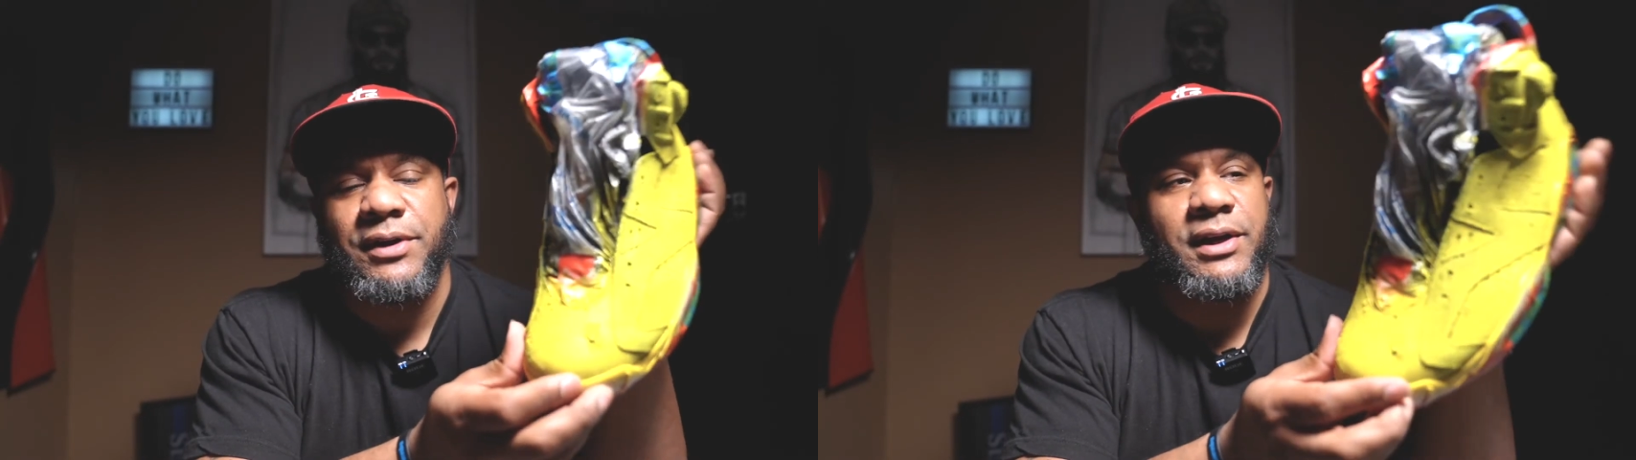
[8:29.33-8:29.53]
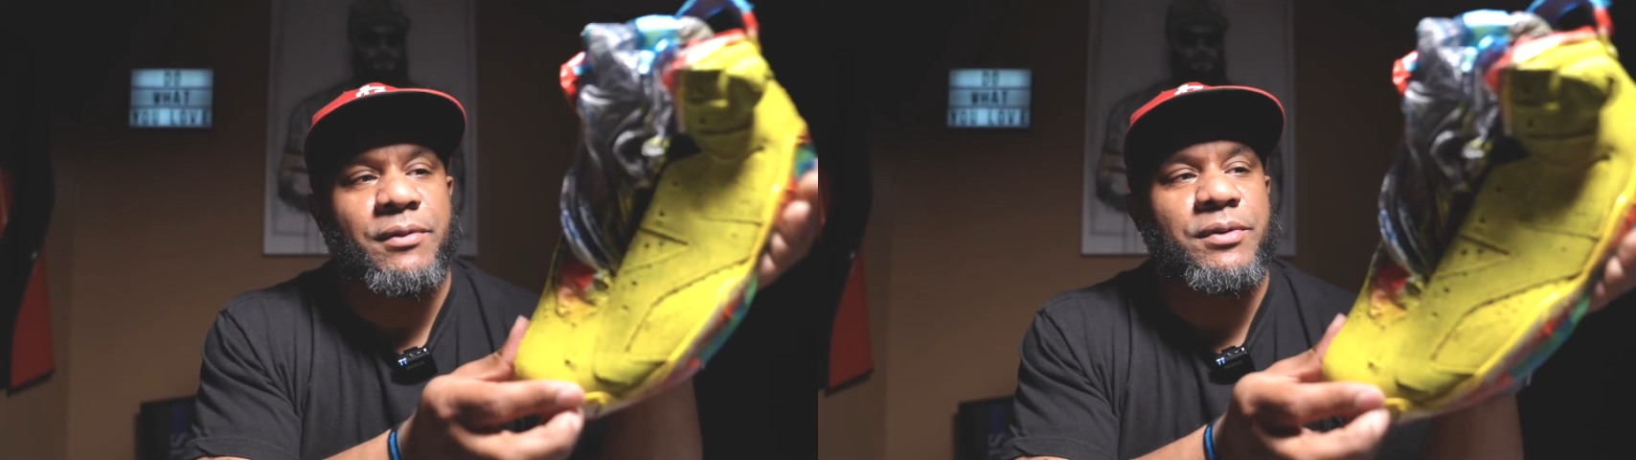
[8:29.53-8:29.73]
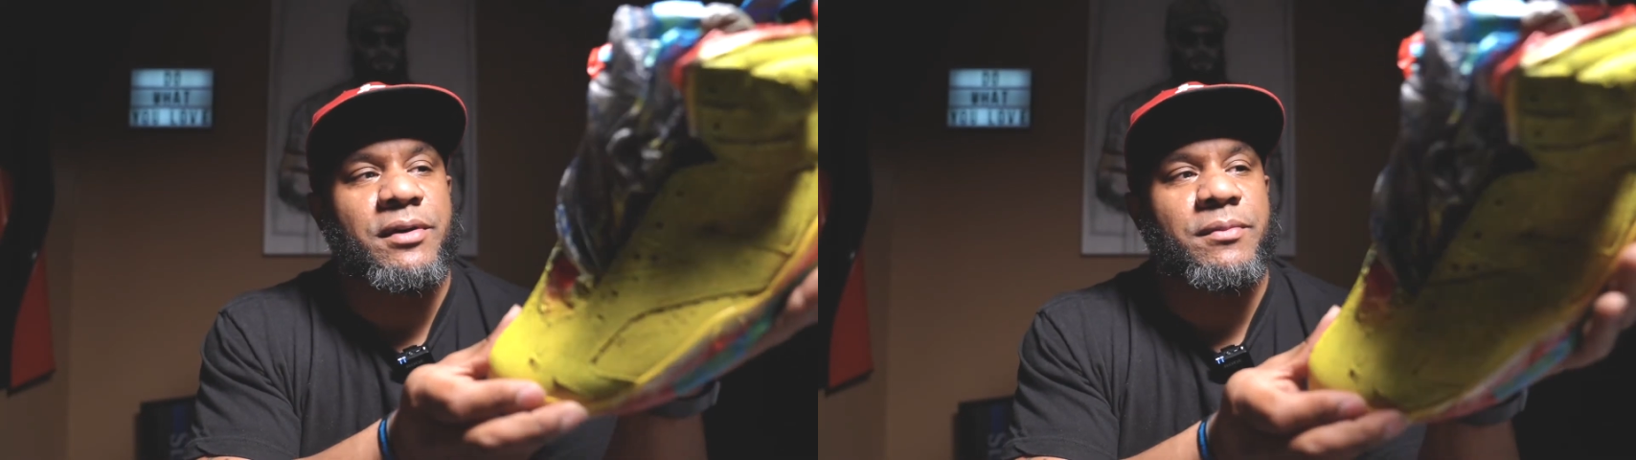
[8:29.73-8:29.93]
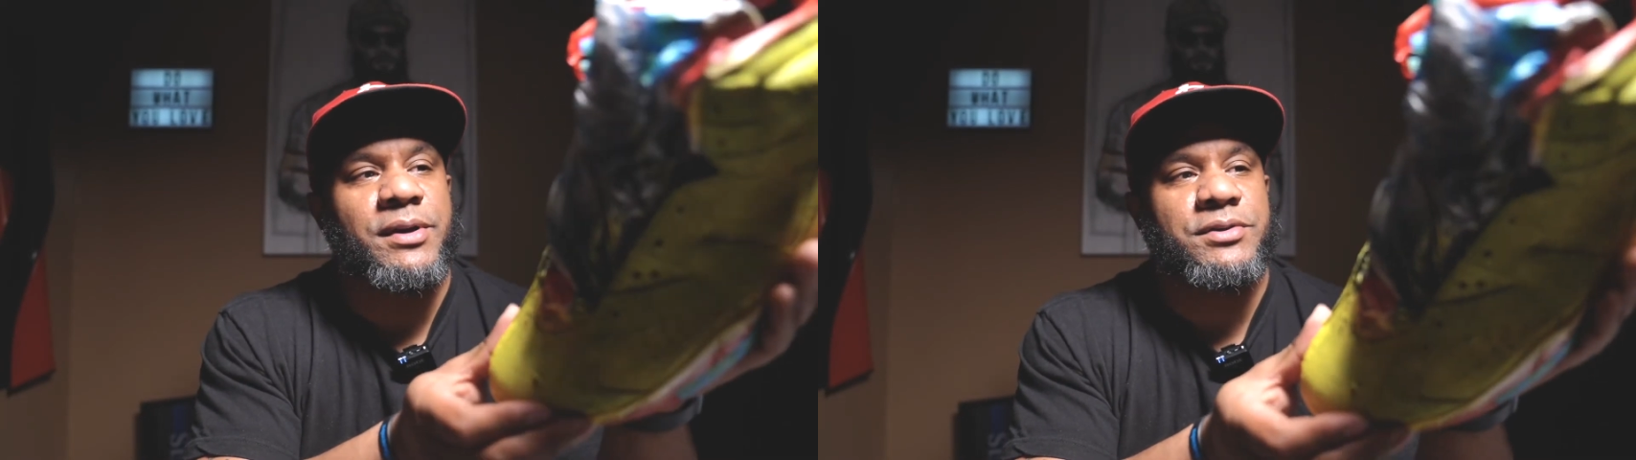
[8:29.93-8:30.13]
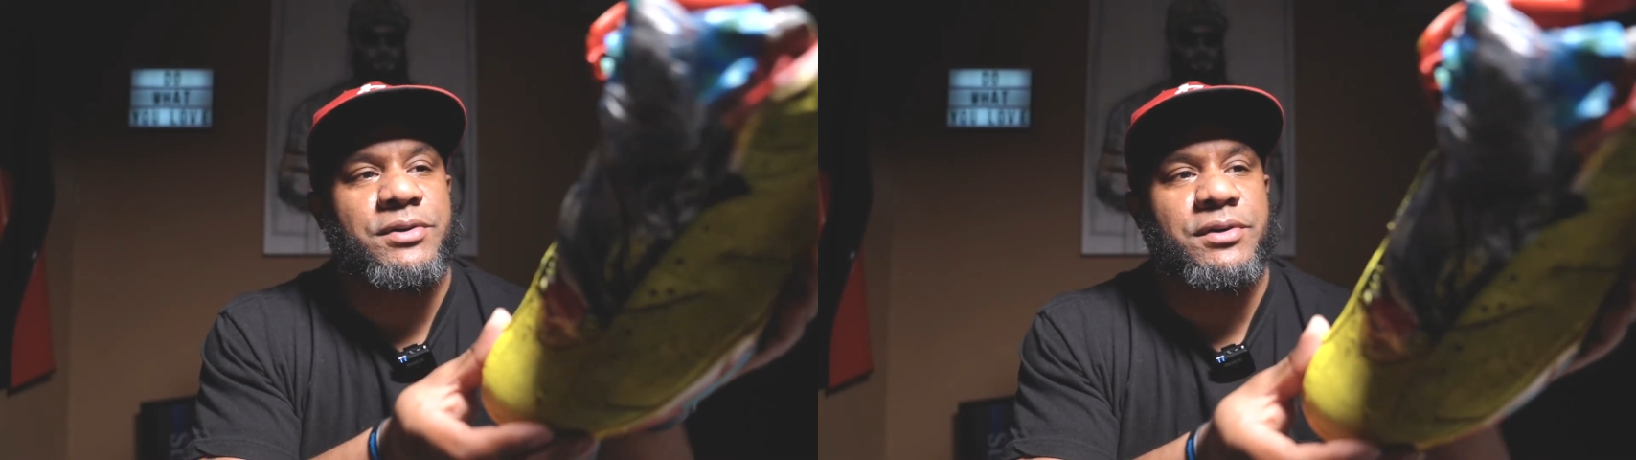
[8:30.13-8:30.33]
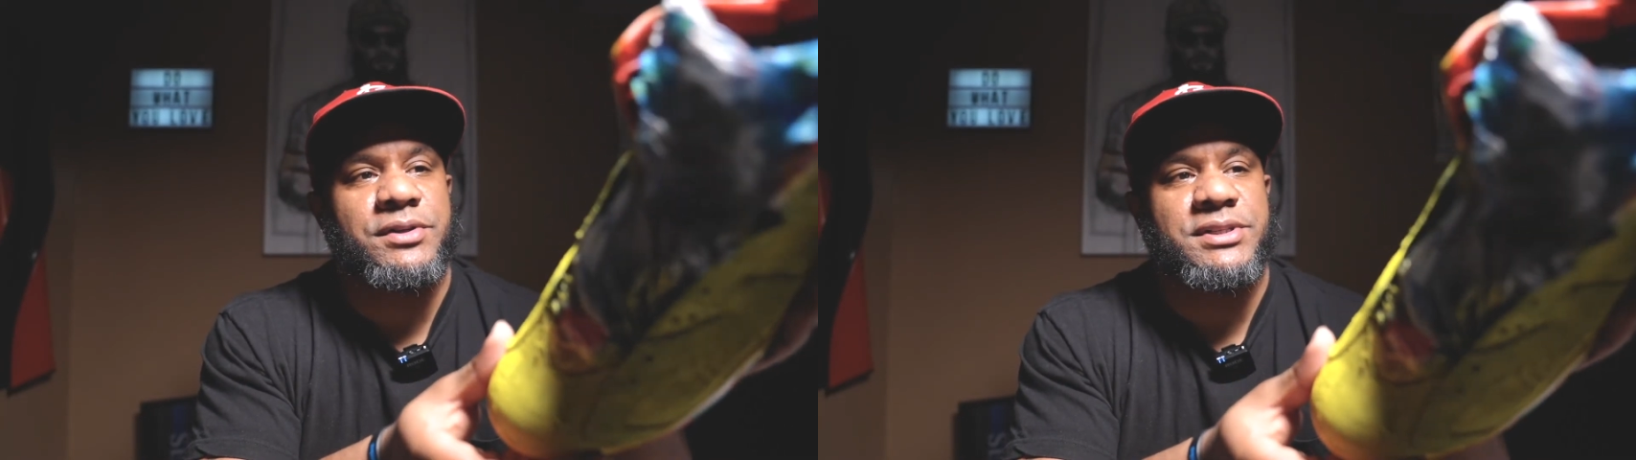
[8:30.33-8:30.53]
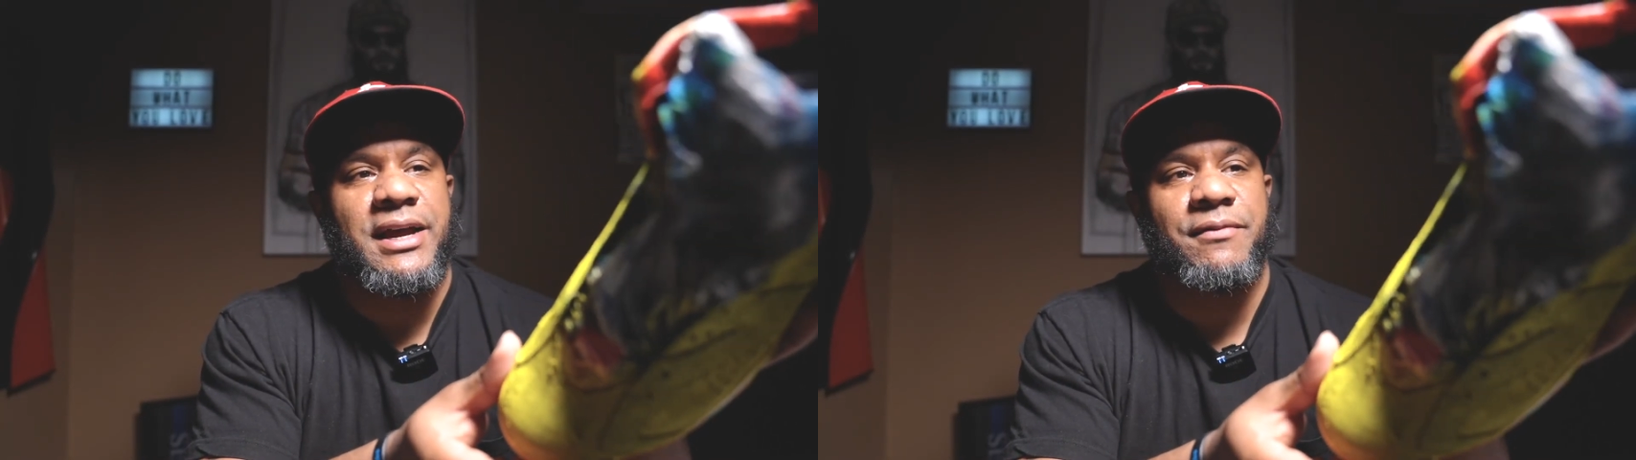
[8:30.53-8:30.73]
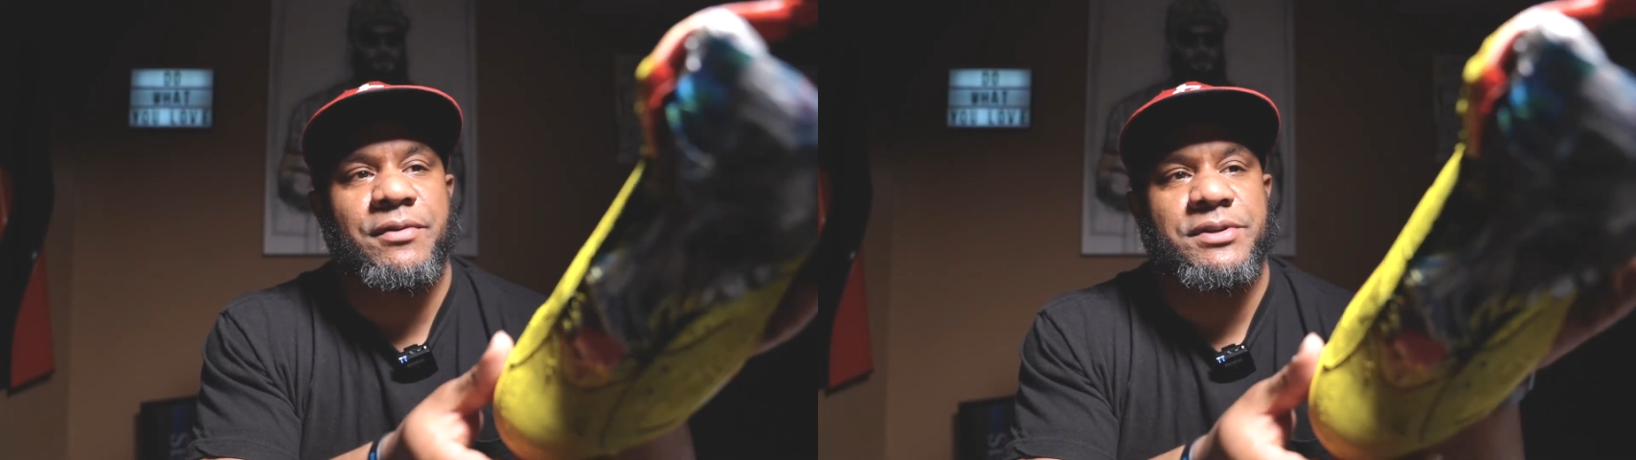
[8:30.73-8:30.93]
And I wanted to make sure and
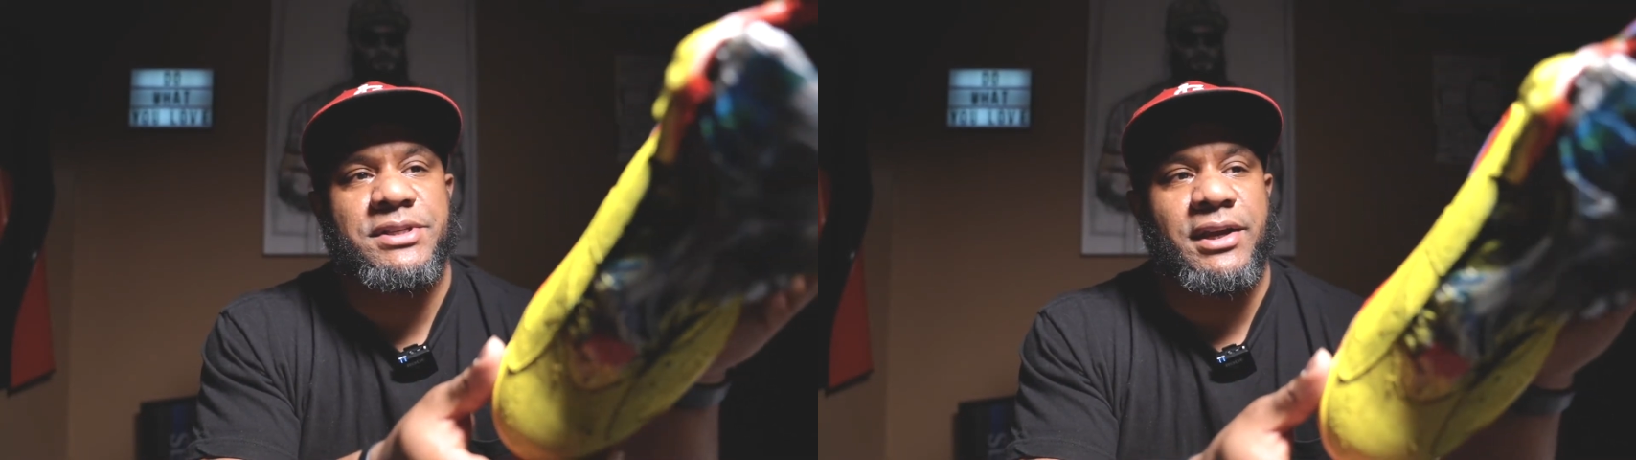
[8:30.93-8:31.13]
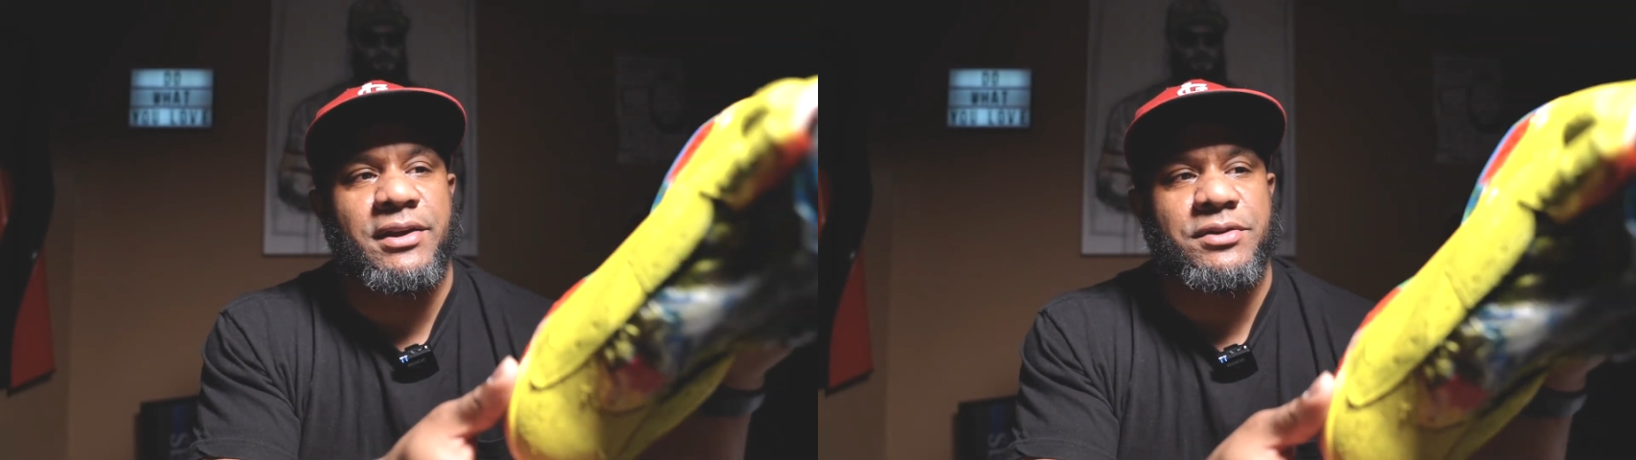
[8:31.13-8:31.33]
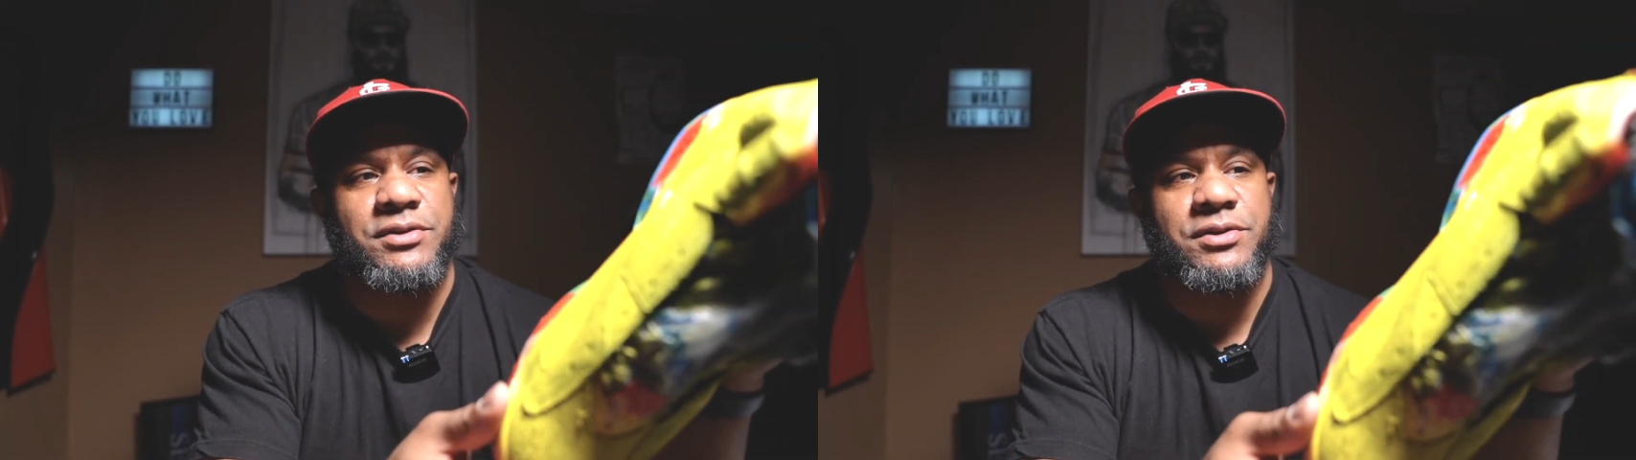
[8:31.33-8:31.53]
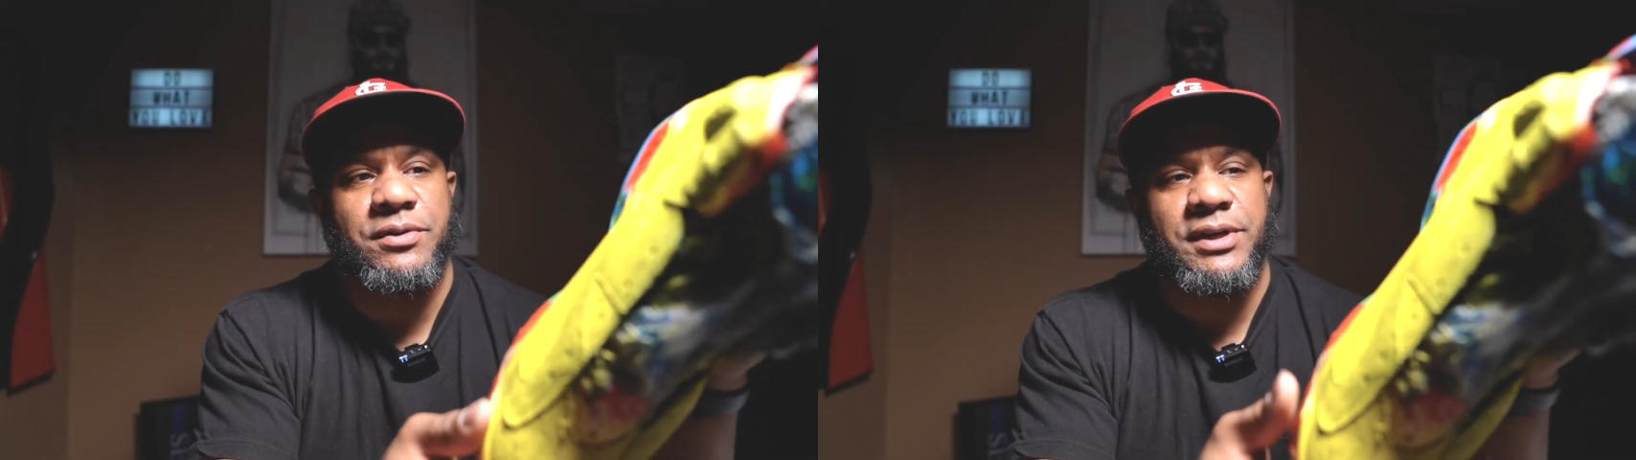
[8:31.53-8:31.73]
stop for a second and show you